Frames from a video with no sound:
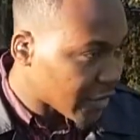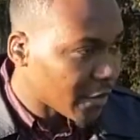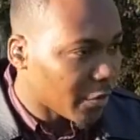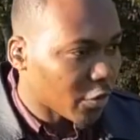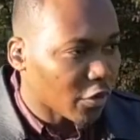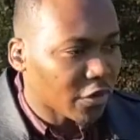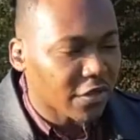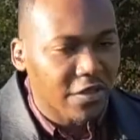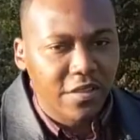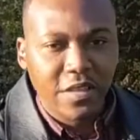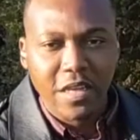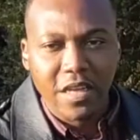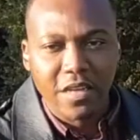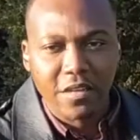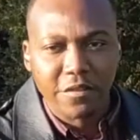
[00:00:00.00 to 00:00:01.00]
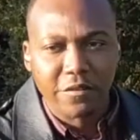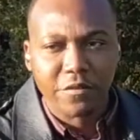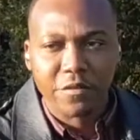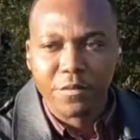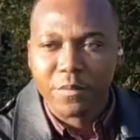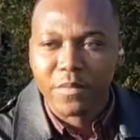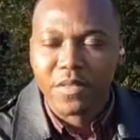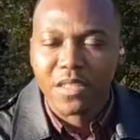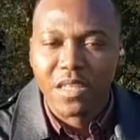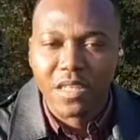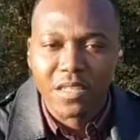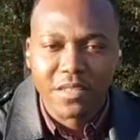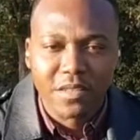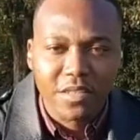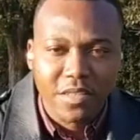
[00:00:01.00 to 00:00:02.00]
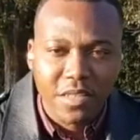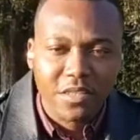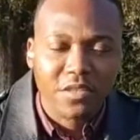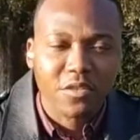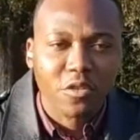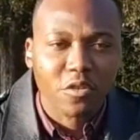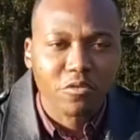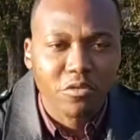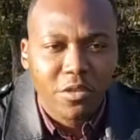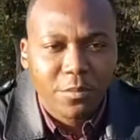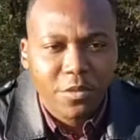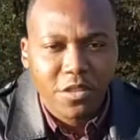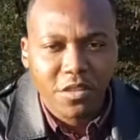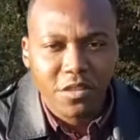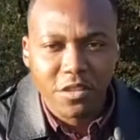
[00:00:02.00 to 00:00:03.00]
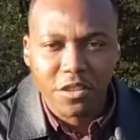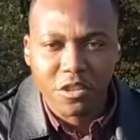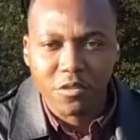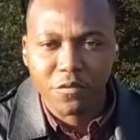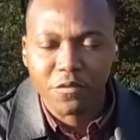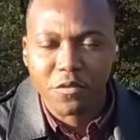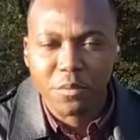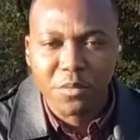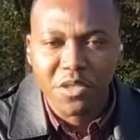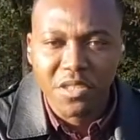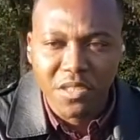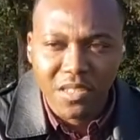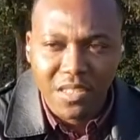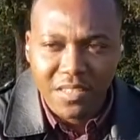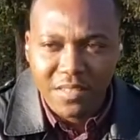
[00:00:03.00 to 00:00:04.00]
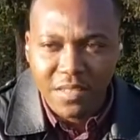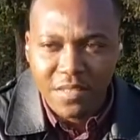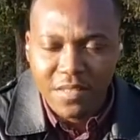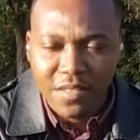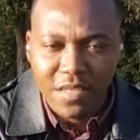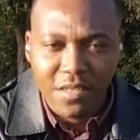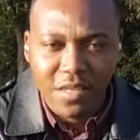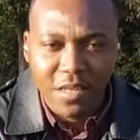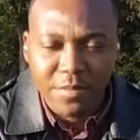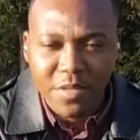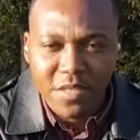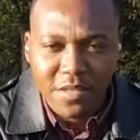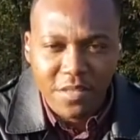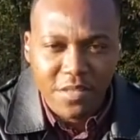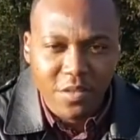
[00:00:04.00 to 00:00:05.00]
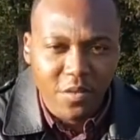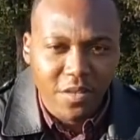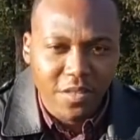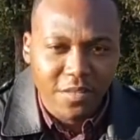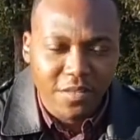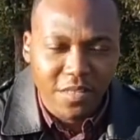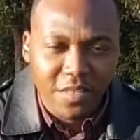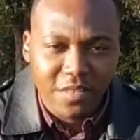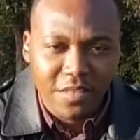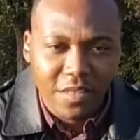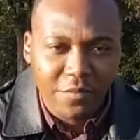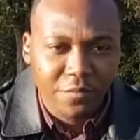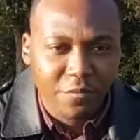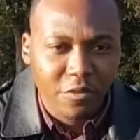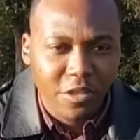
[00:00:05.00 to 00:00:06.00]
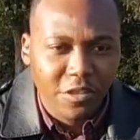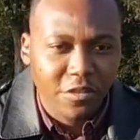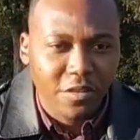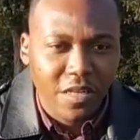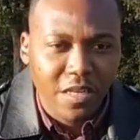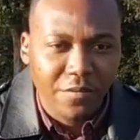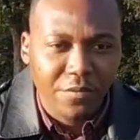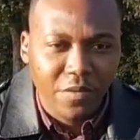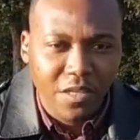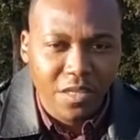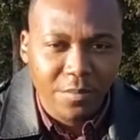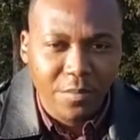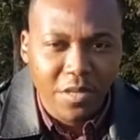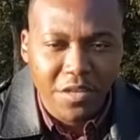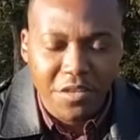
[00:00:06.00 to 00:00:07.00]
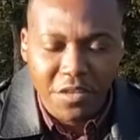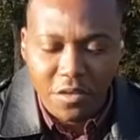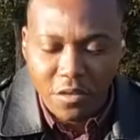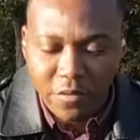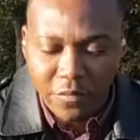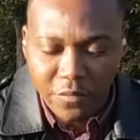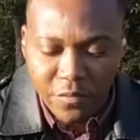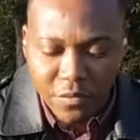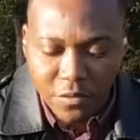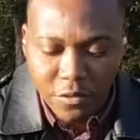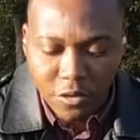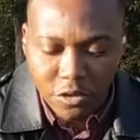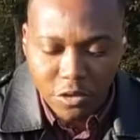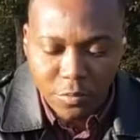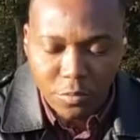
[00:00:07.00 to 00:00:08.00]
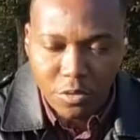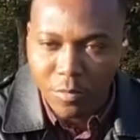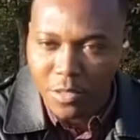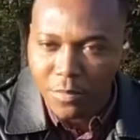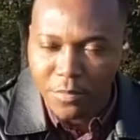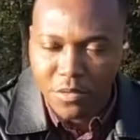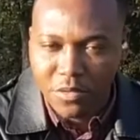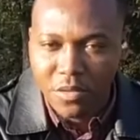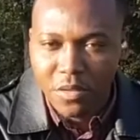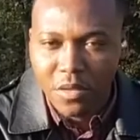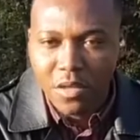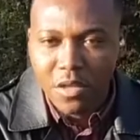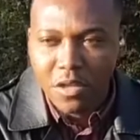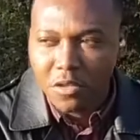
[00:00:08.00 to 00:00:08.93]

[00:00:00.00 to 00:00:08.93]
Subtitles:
Galaxy Buds Live. And this has not really been an issue for me. As they said, it disconnects, and I've really not had any of such problems.